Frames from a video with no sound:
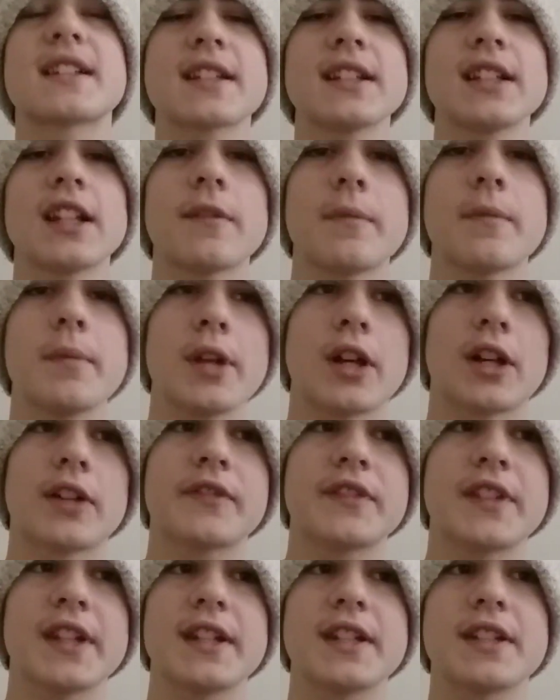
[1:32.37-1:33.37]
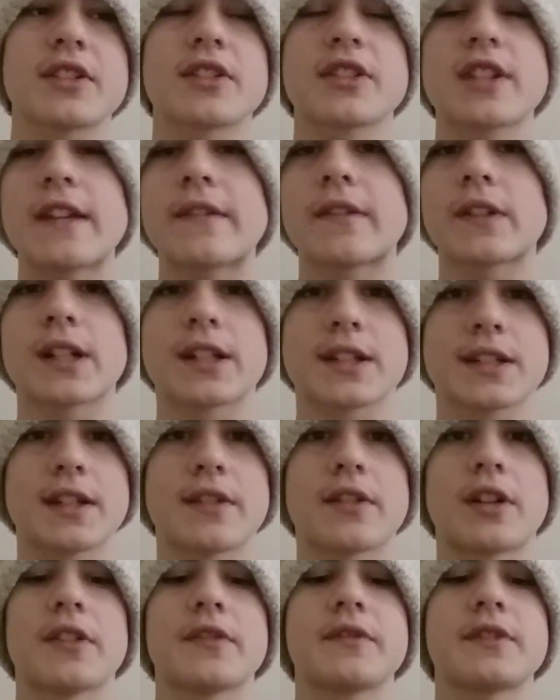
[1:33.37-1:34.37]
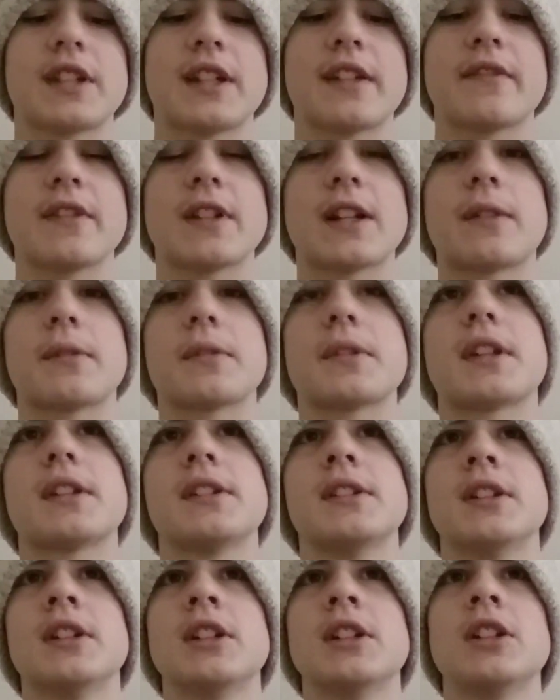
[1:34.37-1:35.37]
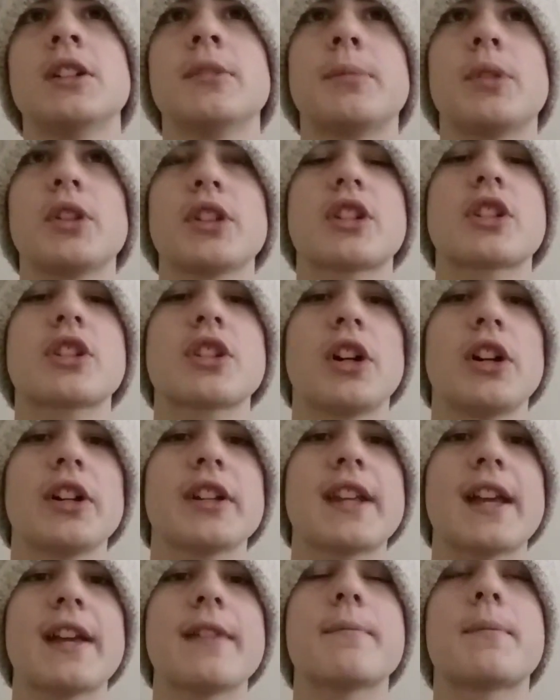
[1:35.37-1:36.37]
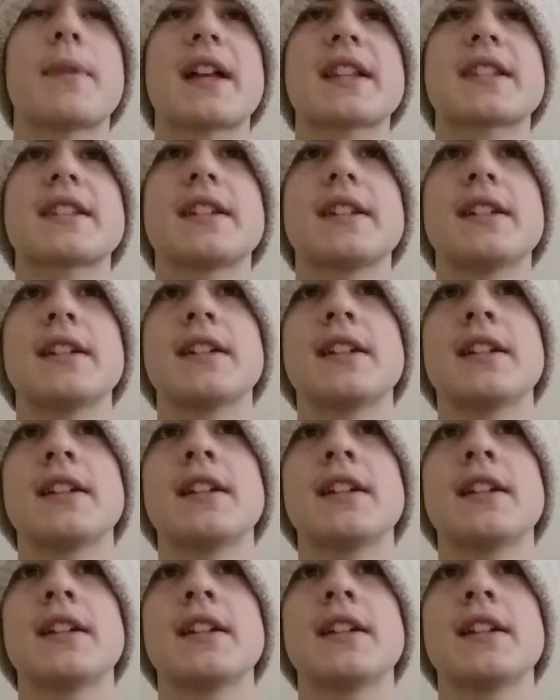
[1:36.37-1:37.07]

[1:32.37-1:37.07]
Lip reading: I still have my off days, because everyone has their off day every now and then, but it started getting better,